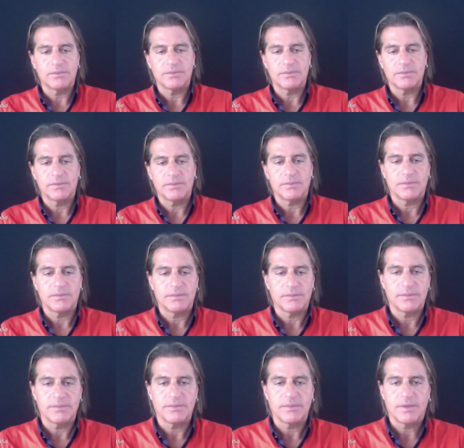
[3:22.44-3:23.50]

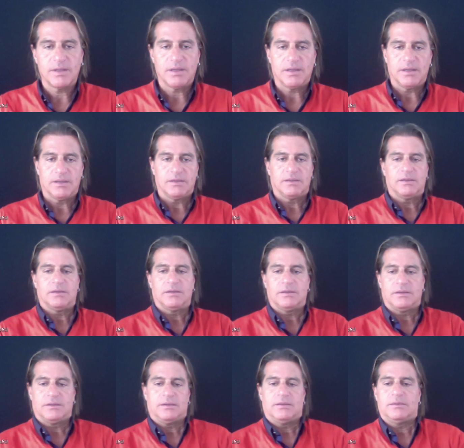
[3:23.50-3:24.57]

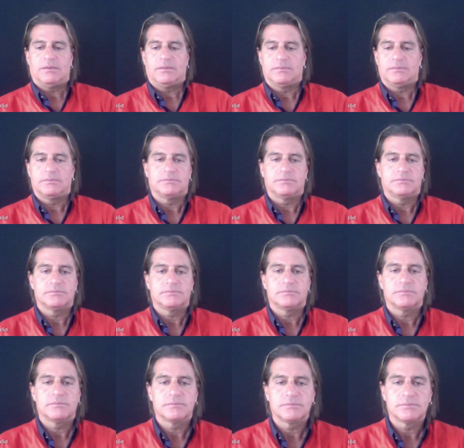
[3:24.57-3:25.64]

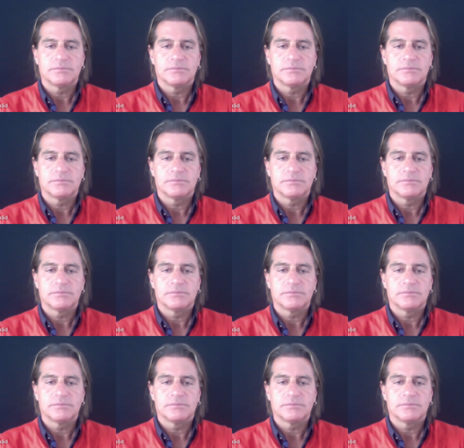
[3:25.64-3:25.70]
(no one is talking)